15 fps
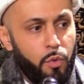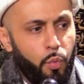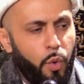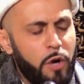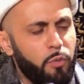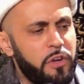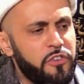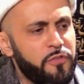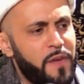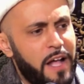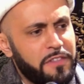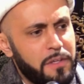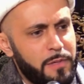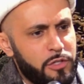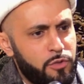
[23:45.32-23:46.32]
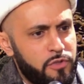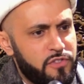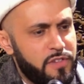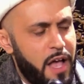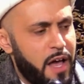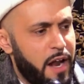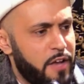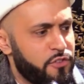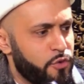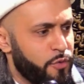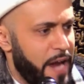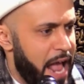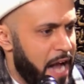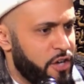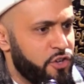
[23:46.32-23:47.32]
What was Fatima al-Zahra's
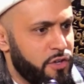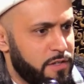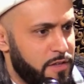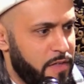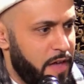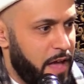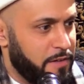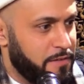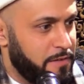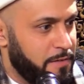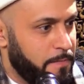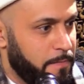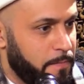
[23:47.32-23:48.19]
reaction to that?